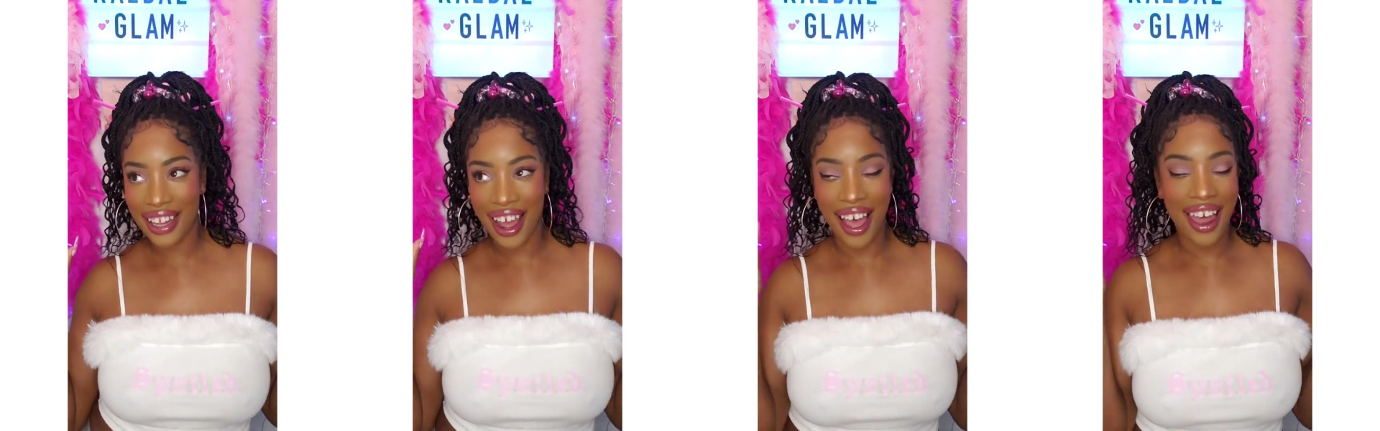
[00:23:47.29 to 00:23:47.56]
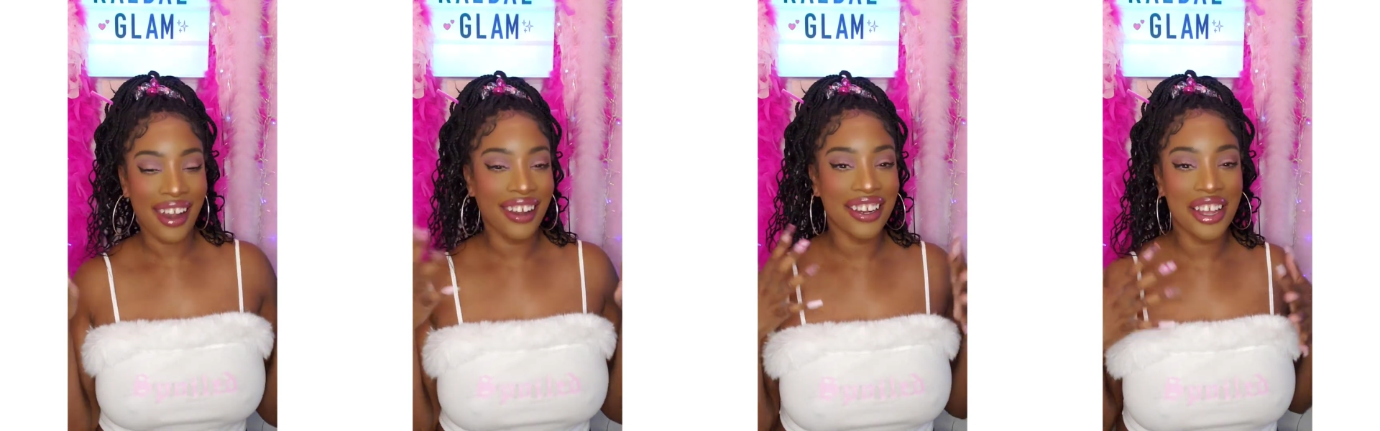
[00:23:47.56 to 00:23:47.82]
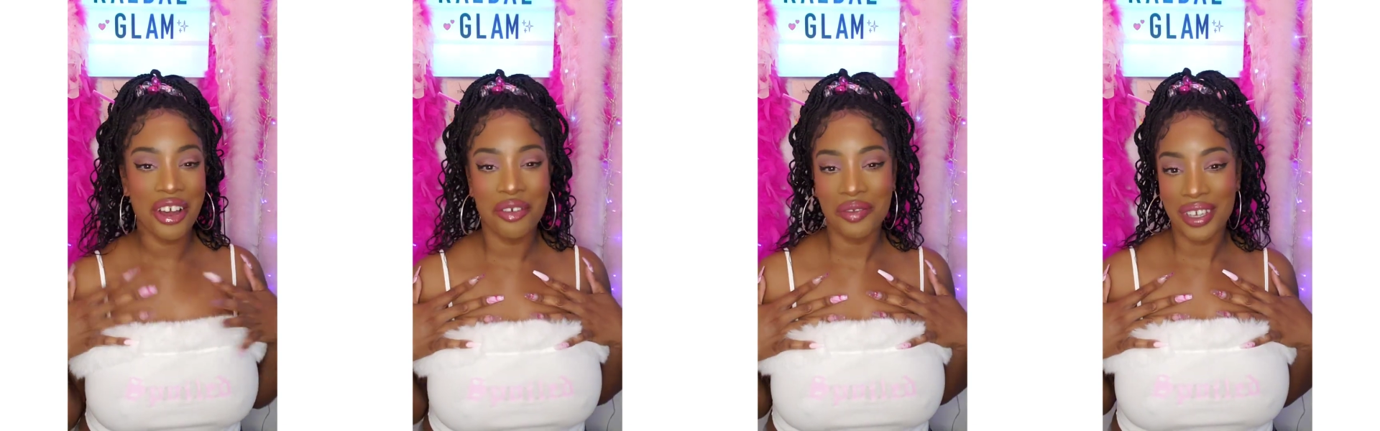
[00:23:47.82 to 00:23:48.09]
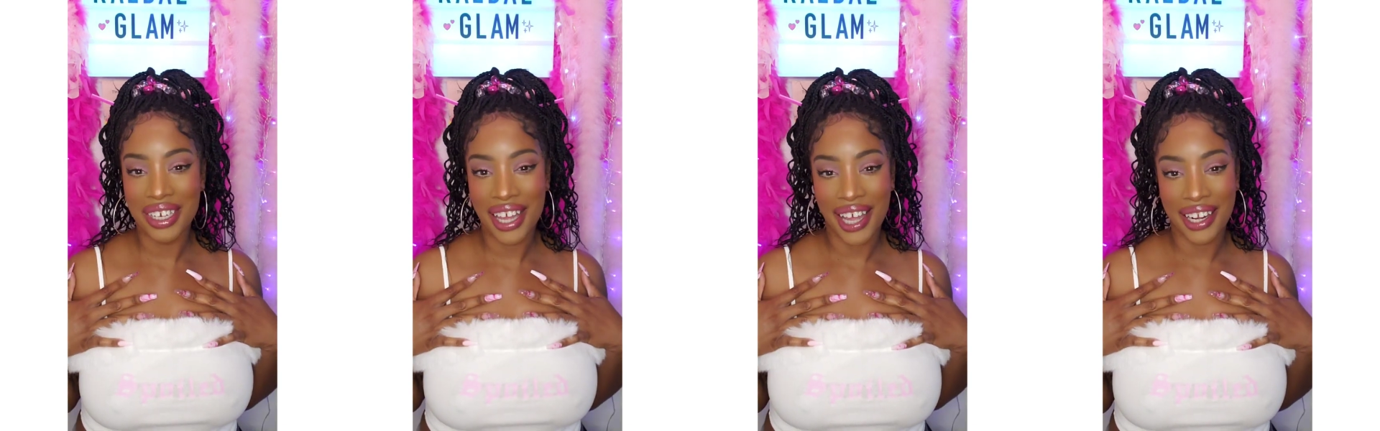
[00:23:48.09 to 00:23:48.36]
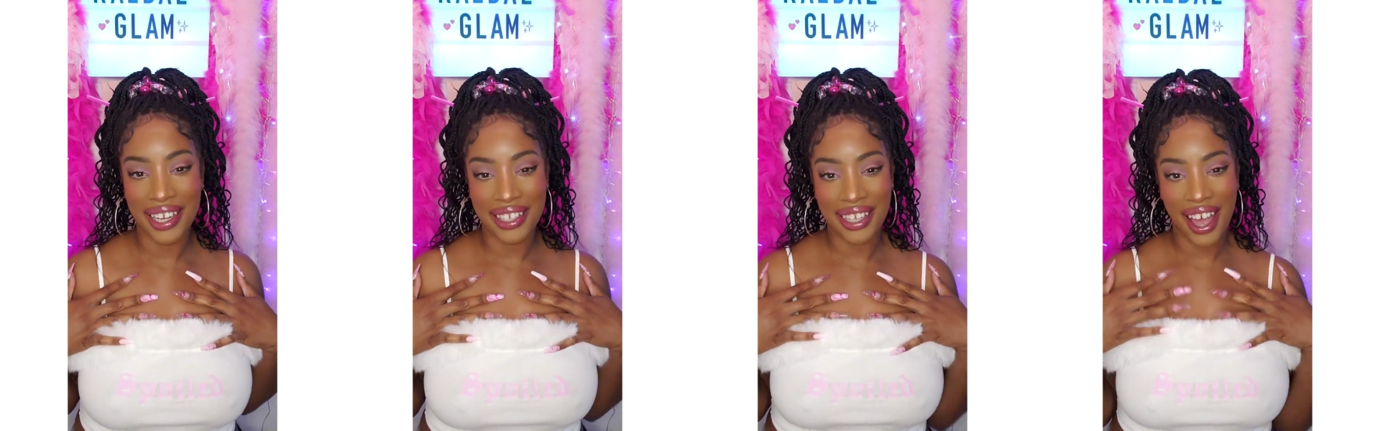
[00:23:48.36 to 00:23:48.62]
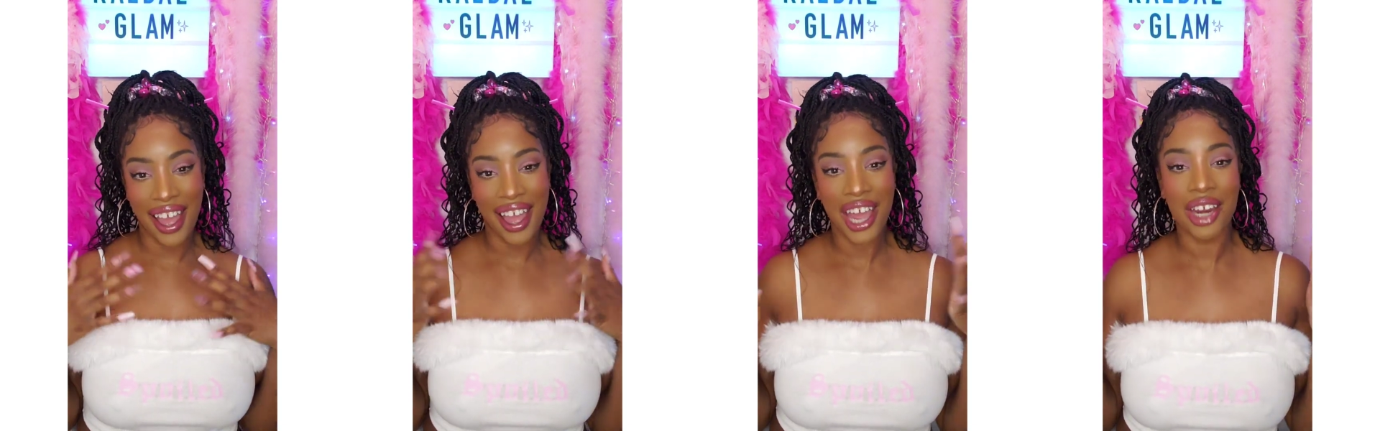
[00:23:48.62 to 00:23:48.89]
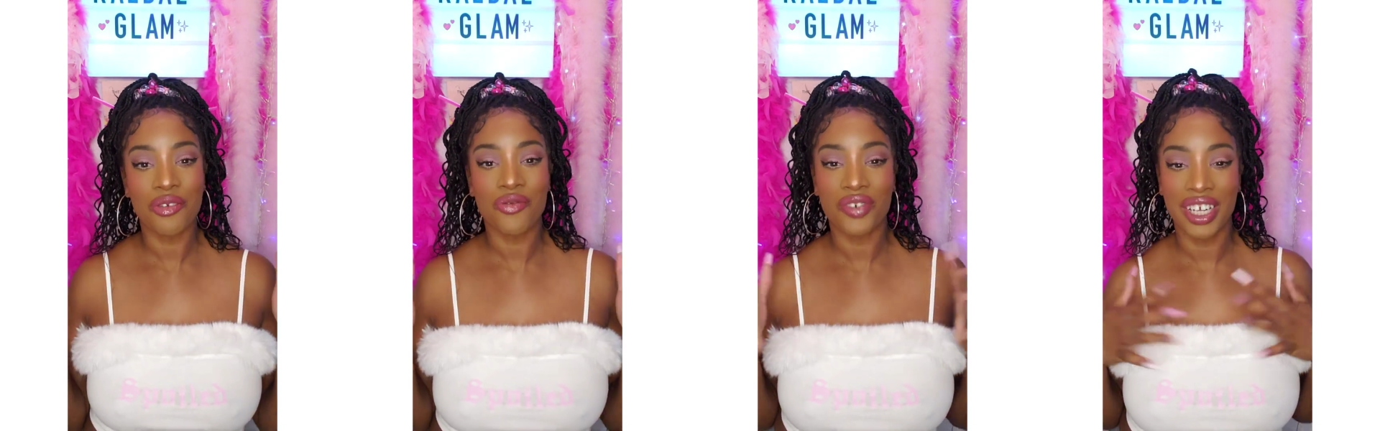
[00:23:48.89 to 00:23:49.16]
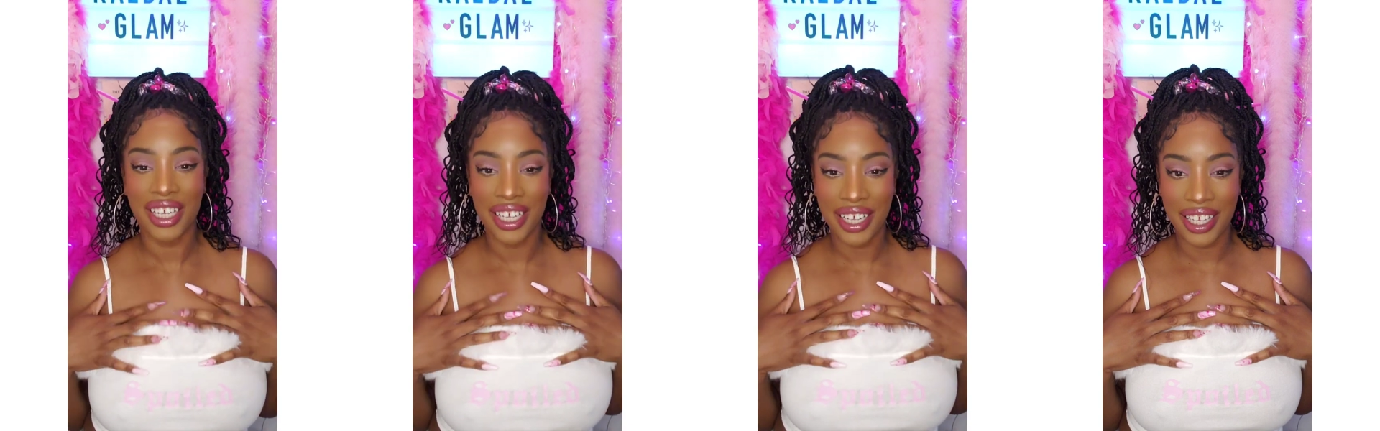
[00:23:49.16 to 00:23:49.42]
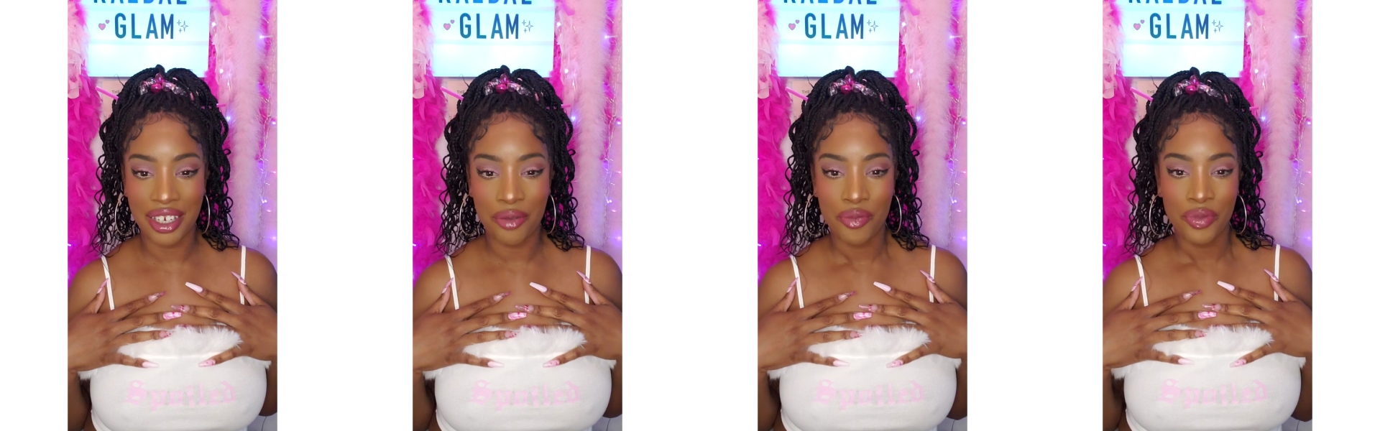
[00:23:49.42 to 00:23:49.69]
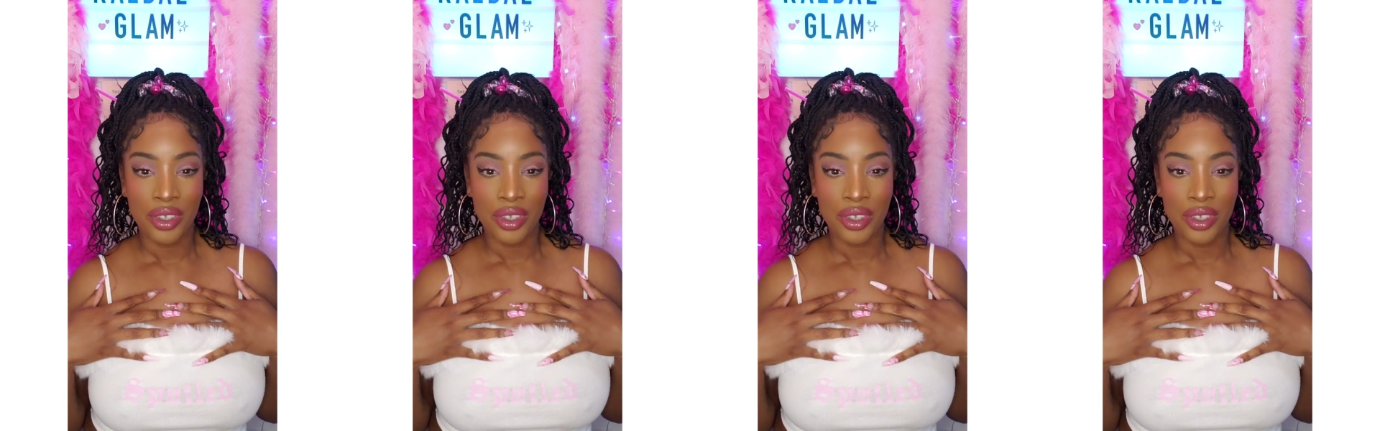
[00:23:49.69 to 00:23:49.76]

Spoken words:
I love the 90s. I had fun